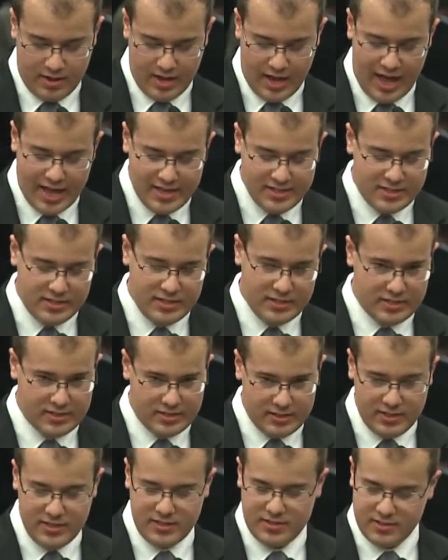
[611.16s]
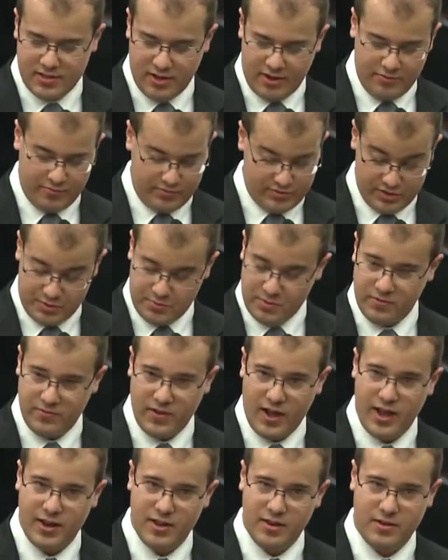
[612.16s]
As this list I've just
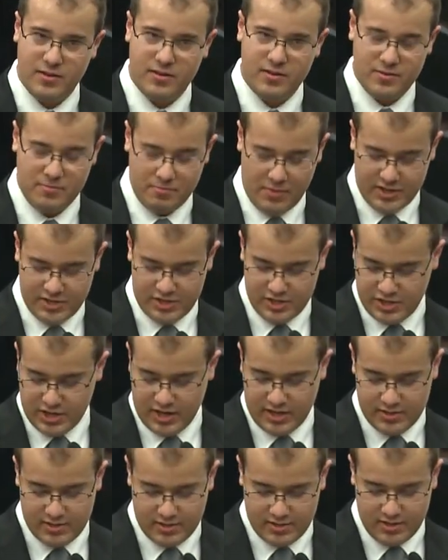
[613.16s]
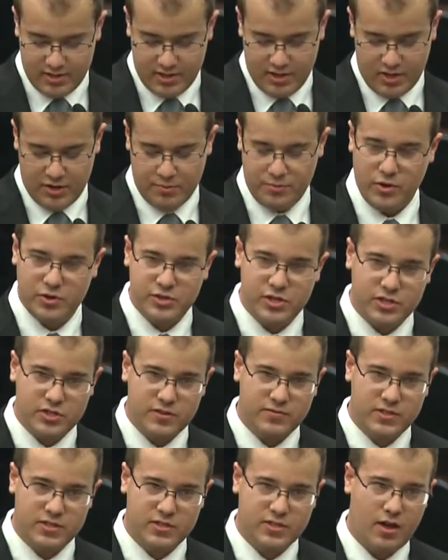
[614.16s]
provided might suggest, a project
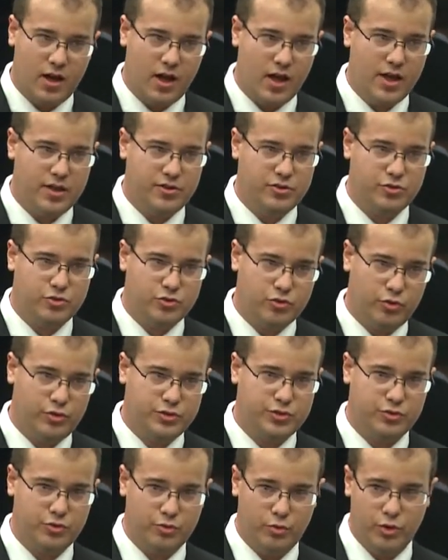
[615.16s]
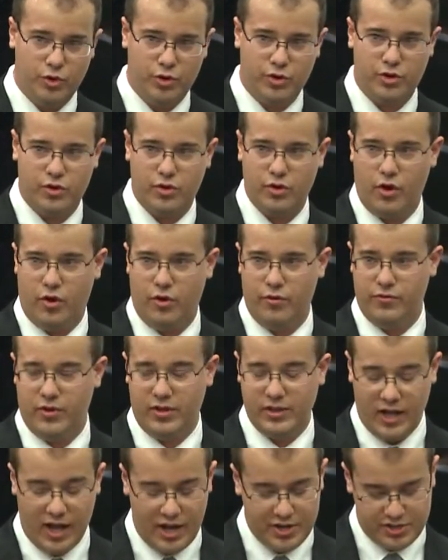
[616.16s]
of this kind draws on the work of a
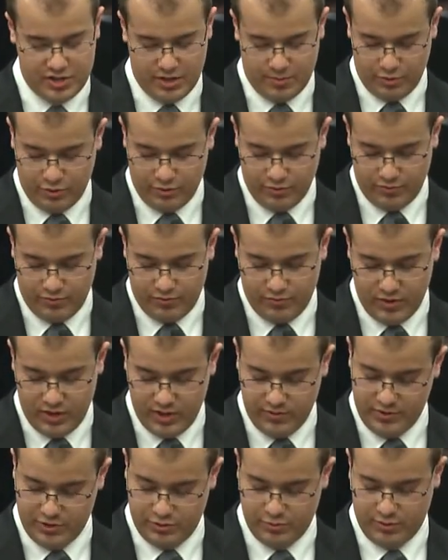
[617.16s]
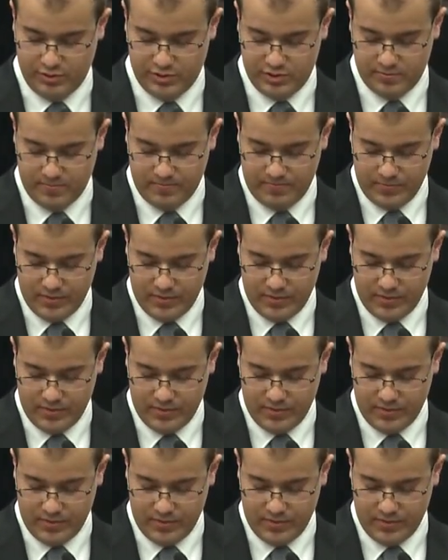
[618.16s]
large number of individuals.